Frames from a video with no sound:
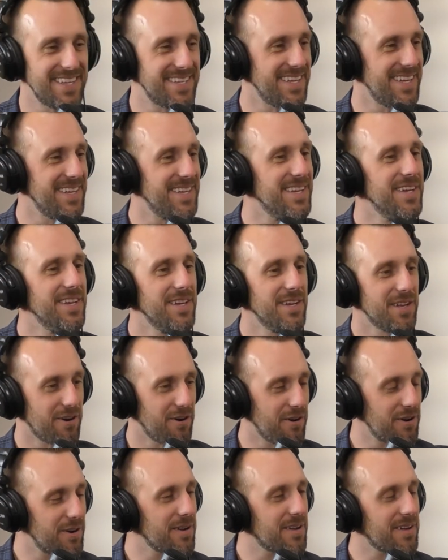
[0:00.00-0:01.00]
I said,
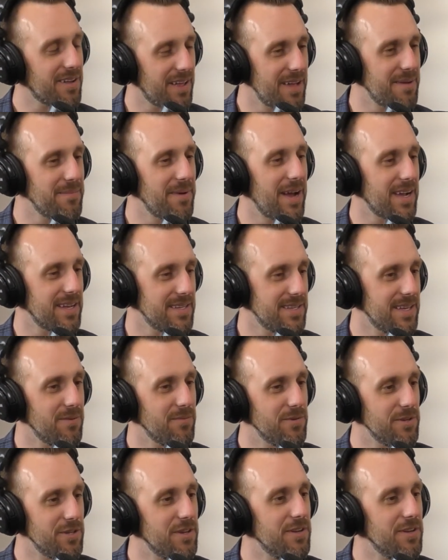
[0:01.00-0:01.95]
Call your client back and say, "Would you,